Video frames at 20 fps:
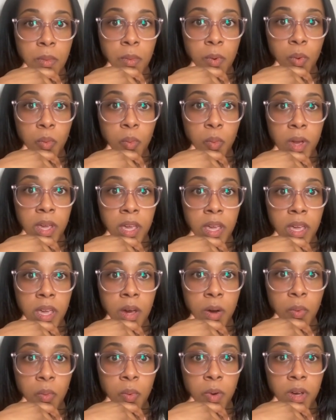
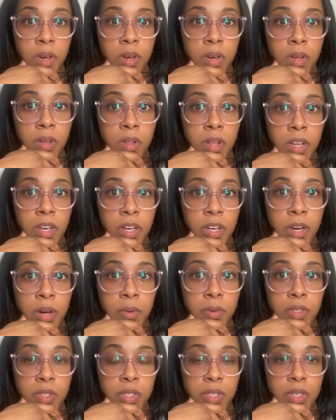We will
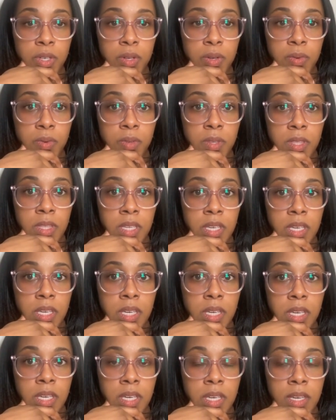go to
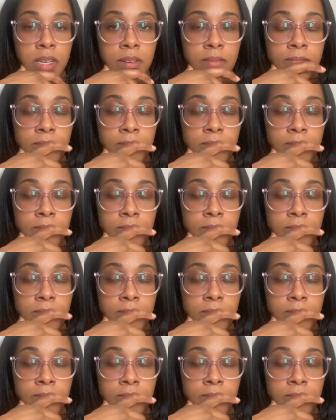the